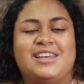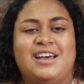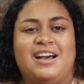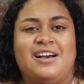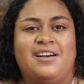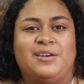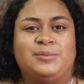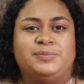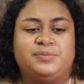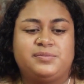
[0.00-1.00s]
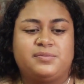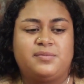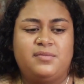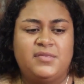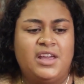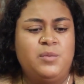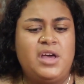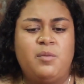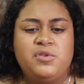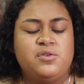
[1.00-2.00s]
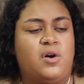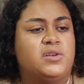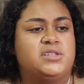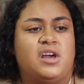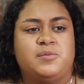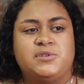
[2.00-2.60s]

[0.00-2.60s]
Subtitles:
And we help you through all steps.